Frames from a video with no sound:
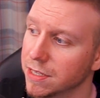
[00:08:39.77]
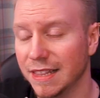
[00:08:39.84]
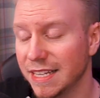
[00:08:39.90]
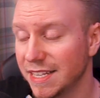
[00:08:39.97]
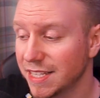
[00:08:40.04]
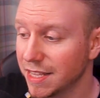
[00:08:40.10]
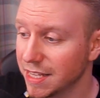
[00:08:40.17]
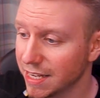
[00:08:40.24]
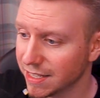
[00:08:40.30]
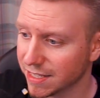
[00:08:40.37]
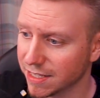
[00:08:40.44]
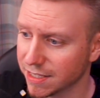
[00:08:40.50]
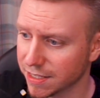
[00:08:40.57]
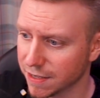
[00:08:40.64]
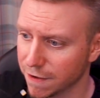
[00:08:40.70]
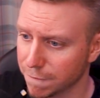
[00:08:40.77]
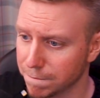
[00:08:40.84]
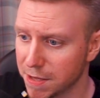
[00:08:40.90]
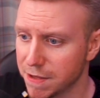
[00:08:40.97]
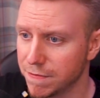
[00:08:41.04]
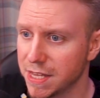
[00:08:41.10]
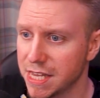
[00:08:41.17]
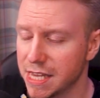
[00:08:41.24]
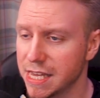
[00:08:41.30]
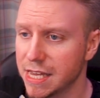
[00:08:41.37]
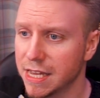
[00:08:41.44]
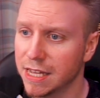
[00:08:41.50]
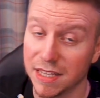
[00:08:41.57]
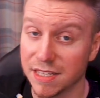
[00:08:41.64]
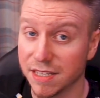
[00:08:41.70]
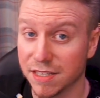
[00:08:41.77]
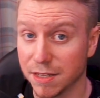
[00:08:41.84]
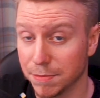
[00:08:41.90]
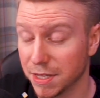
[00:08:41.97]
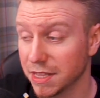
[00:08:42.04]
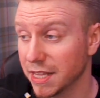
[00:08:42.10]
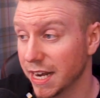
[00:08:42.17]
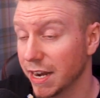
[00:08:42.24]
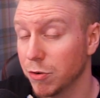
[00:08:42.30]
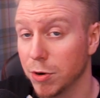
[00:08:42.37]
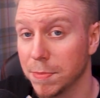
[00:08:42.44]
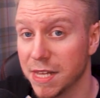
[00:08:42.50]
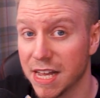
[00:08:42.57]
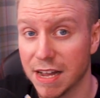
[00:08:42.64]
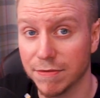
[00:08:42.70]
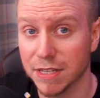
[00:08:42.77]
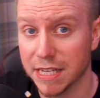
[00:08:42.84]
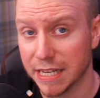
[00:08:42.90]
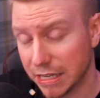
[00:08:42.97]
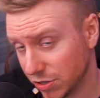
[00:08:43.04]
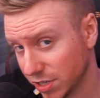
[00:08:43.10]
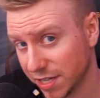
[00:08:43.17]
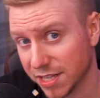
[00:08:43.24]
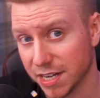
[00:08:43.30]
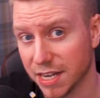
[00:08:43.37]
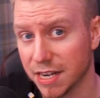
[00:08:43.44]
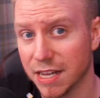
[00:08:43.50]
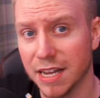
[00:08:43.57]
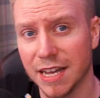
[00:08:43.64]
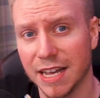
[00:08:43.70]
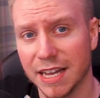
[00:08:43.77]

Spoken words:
At least in the instance of PvE, this is something that I would be heavily interested in